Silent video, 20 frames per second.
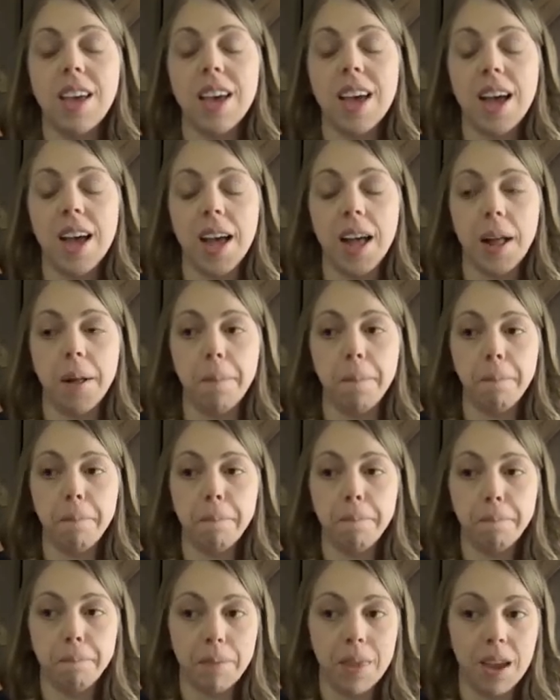
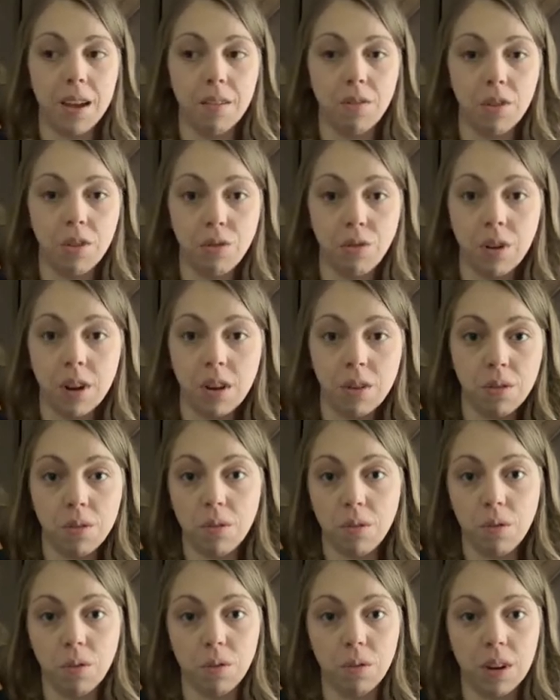I have a
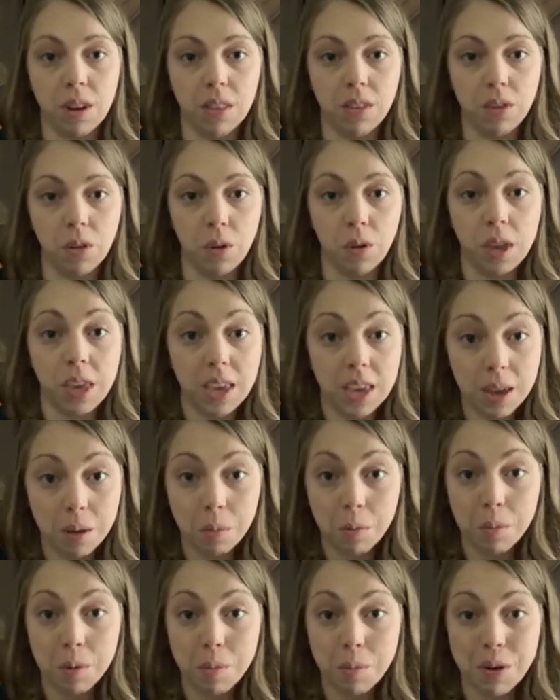3-year-old, and so he
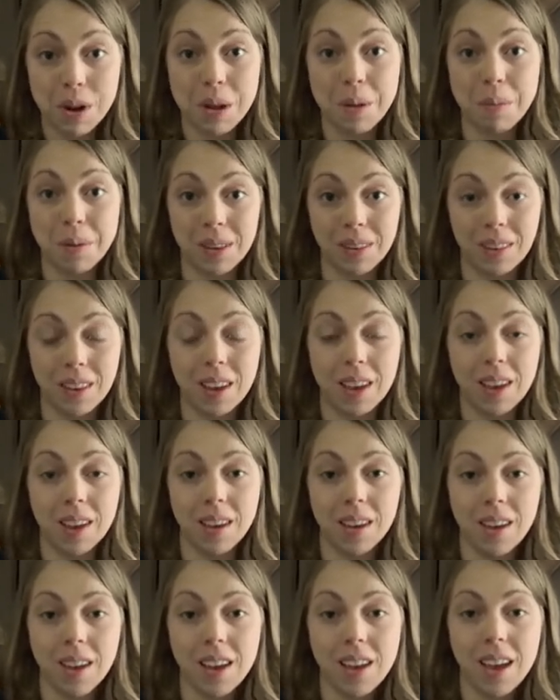keeps me pretty busy,
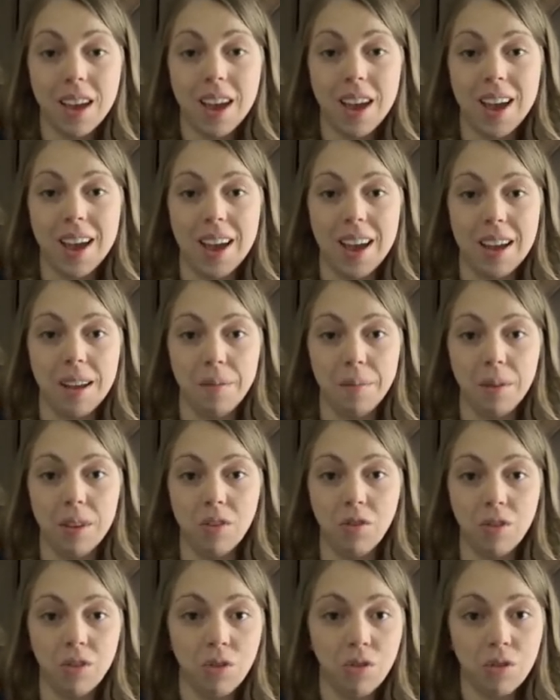and
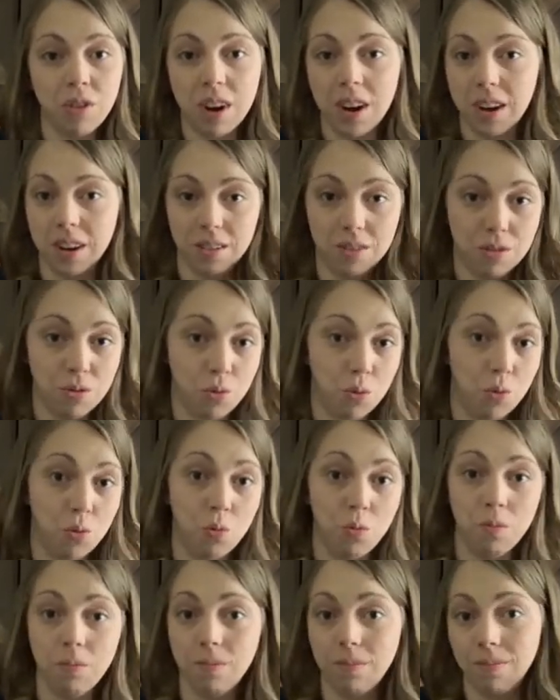just trying
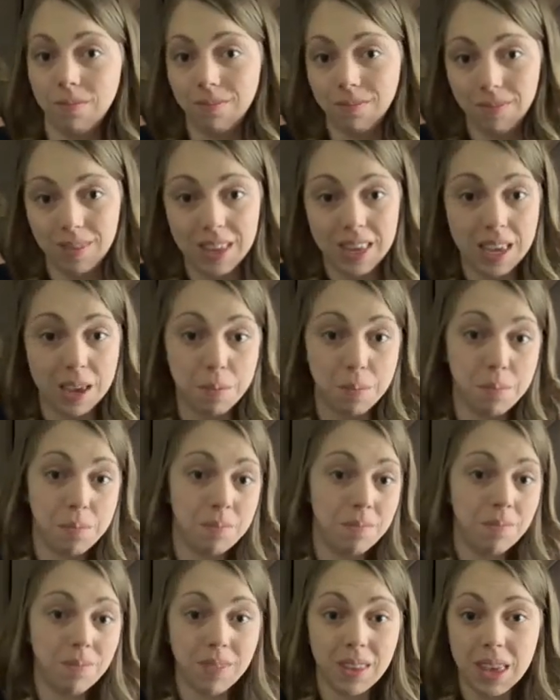to
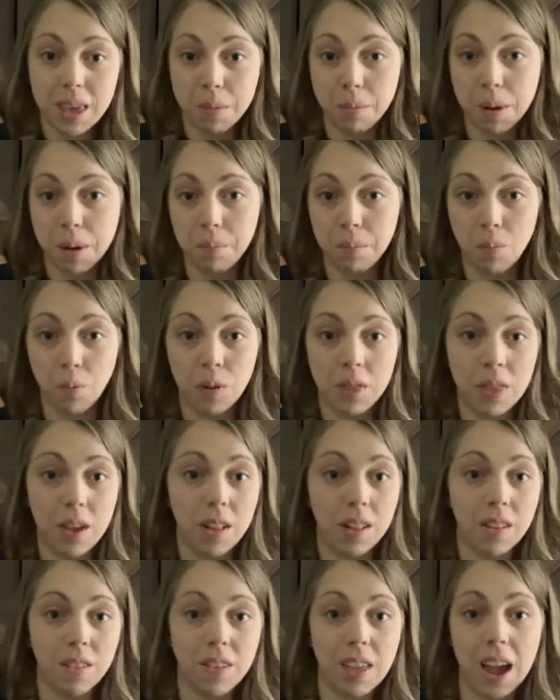keep up with
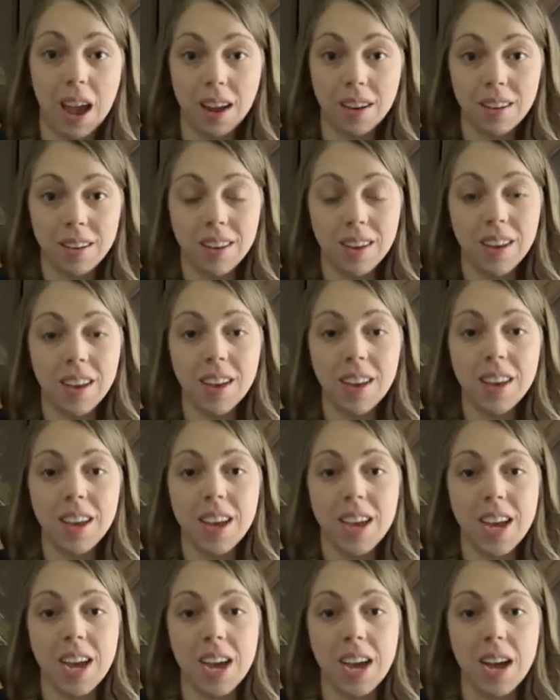all of that.
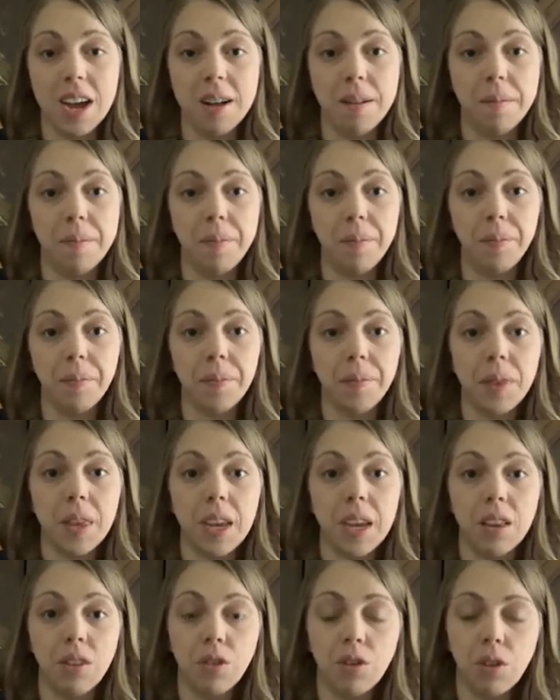
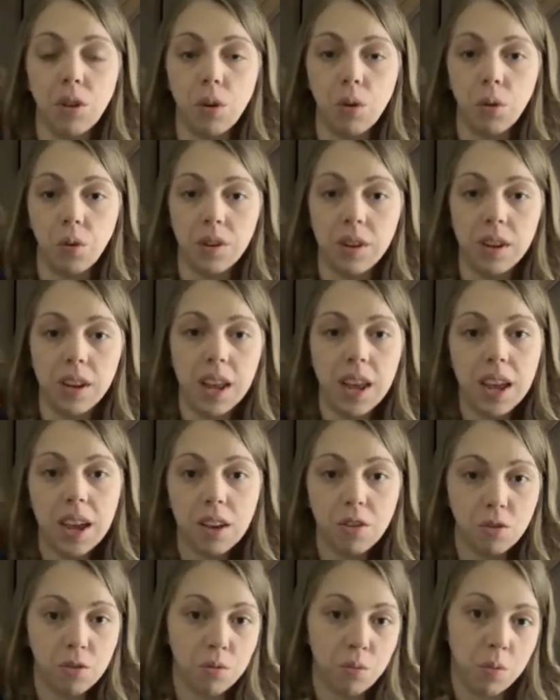And so today I
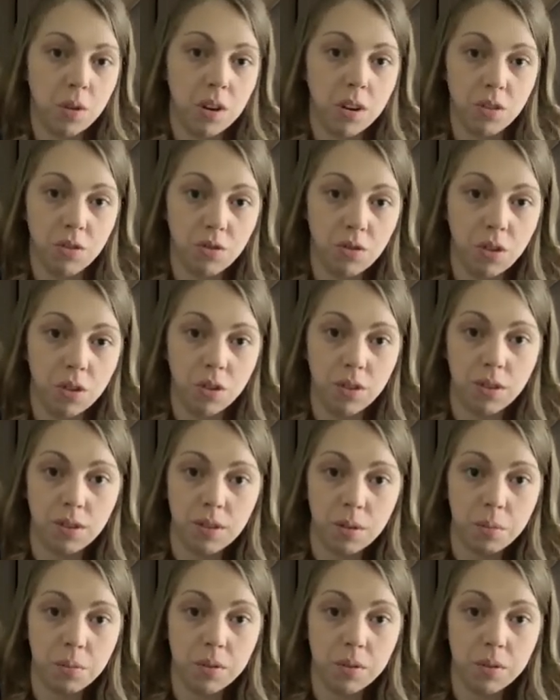just wanted to show you some